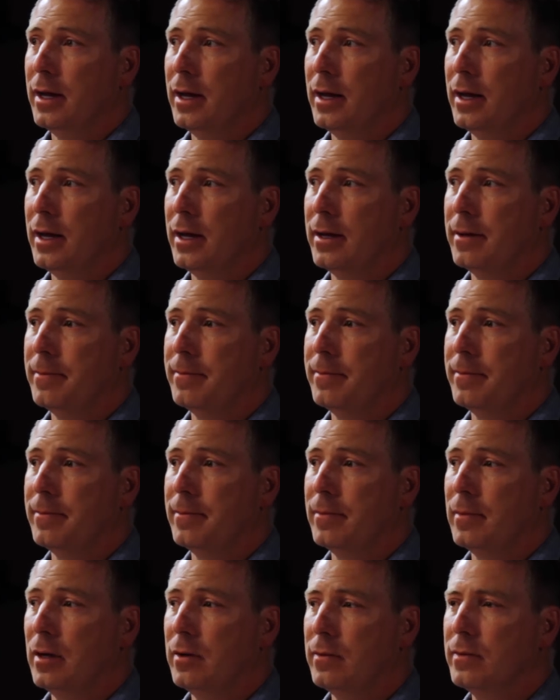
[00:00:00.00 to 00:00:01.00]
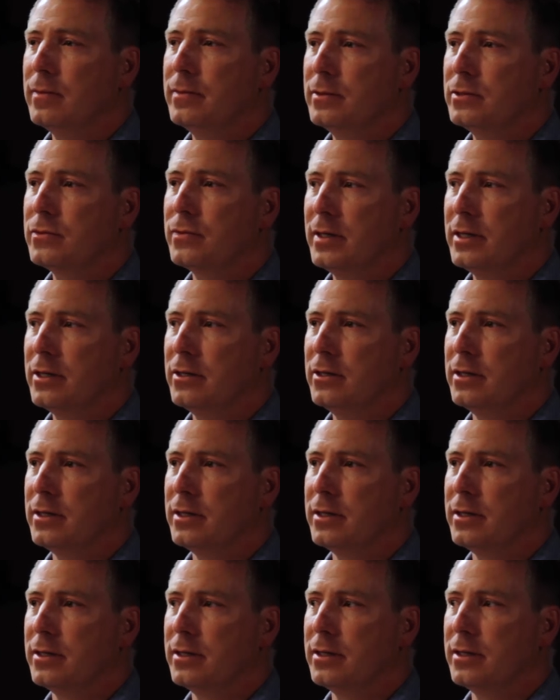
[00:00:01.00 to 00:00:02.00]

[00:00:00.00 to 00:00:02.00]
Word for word: Um, it was really good.